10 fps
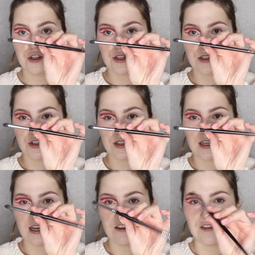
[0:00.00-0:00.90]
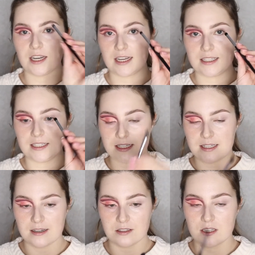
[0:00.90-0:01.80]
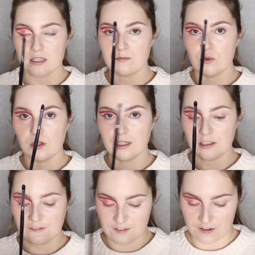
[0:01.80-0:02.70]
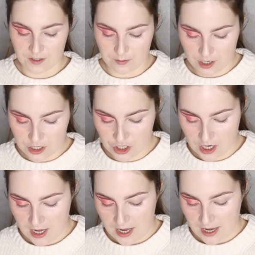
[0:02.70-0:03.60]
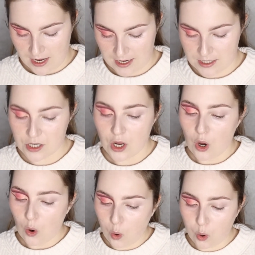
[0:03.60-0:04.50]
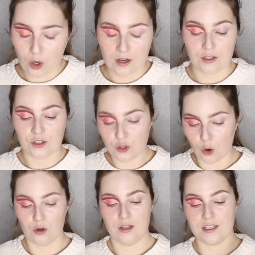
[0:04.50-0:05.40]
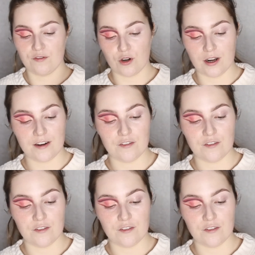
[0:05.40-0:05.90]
This is just a lovely, like, detailed, small little fluffy brush, and yo, there's fallout